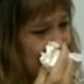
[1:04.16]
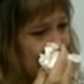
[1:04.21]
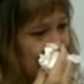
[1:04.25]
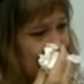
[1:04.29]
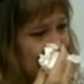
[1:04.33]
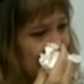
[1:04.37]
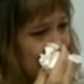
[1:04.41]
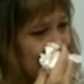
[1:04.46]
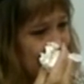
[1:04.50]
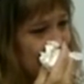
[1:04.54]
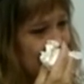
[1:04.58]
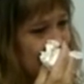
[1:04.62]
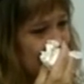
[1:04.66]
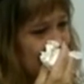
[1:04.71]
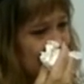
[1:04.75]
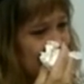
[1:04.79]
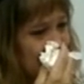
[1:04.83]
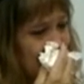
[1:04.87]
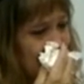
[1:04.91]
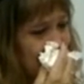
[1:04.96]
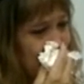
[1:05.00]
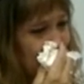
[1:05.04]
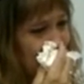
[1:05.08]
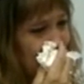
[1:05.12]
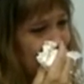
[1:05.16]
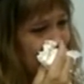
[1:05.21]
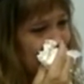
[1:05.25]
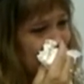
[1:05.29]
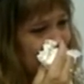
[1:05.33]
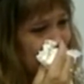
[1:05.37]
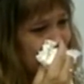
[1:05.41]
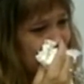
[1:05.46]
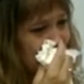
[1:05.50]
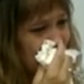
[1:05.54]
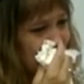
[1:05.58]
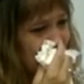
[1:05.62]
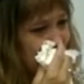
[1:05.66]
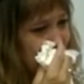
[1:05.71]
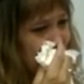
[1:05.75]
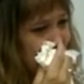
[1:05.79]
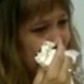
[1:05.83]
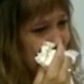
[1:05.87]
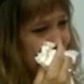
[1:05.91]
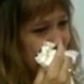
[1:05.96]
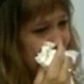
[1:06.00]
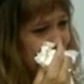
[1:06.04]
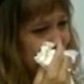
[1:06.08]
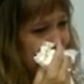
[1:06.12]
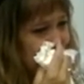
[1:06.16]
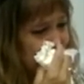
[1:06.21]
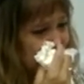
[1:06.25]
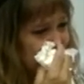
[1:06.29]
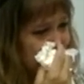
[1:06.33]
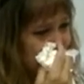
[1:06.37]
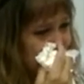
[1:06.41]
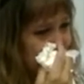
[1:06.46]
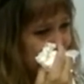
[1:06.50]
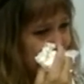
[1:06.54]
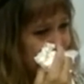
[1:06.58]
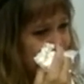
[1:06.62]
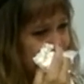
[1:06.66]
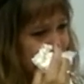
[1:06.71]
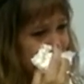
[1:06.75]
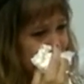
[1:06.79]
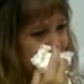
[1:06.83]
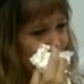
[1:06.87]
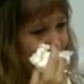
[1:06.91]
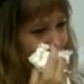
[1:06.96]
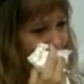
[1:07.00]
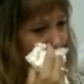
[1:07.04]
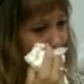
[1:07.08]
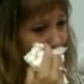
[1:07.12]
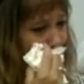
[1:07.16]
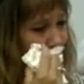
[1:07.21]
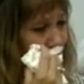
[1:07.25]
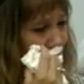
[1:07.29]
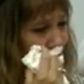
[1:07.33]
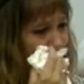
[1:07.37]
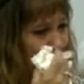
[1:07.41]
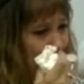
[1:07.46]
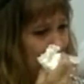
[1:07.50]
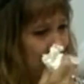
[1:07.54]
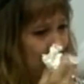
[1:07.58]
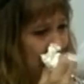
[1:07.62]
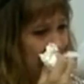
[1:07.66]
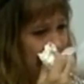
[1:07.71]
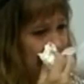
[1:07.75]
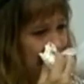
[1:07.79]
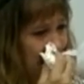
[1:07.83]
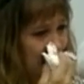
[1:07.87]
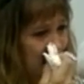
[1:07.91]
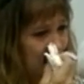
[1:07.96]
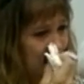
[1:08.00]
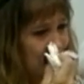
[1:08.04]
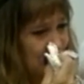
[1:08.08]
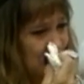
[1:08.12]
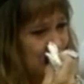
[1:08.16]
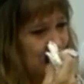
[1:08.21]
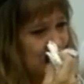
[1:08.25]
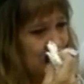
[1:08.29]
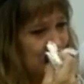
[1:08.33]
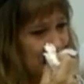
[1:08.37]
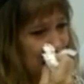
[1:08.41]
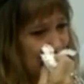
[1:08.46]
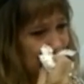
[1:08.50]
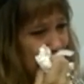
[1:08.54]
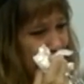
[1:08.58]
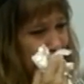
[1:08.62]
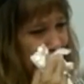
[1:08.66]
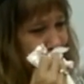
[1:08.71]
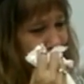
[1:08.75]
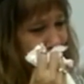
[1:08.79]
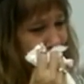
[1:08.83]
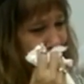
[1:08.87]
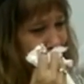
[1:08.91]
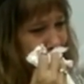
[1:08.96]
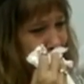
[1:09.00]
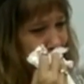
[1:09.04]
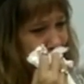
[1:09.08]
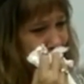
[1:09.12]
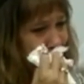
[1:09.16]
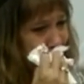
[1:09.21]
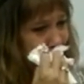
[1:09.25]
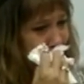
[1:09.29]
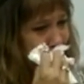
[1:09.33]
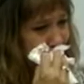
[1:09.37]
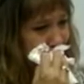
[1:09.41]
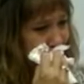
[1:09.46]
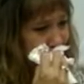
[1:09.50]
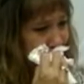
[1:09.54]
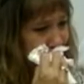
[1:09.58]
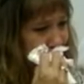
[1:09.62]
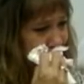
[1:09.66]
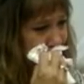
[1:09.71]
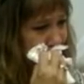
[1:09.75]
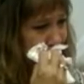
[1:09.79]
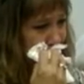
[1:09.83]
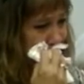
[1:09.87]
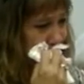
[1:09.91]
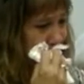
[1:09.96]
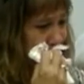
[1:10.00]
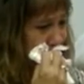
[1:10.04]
(not speaking)